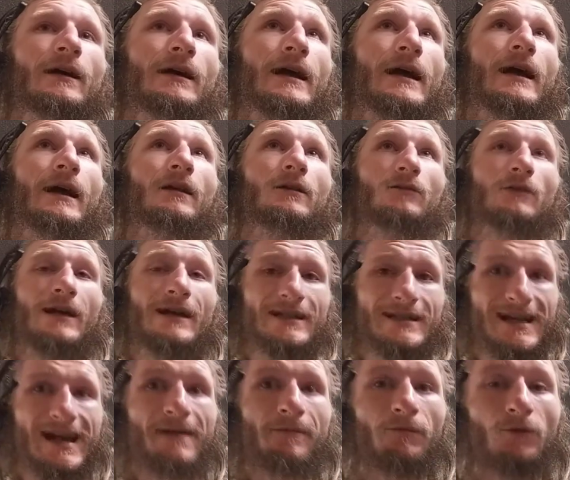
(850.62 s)

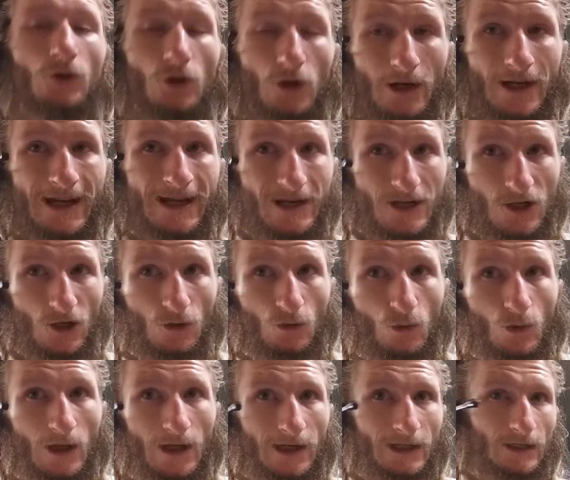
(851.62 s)
unless I'm learning a new
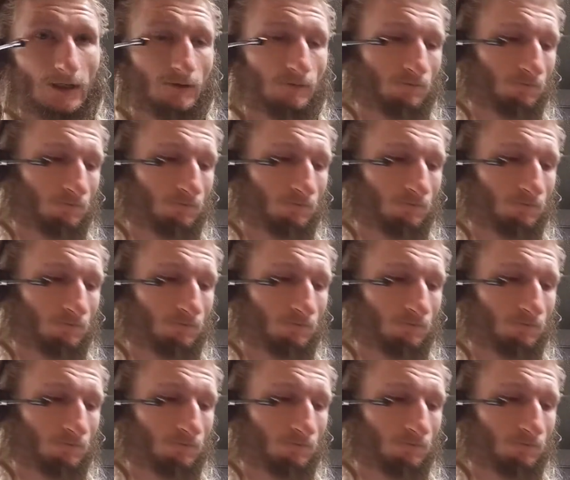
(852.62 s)
one.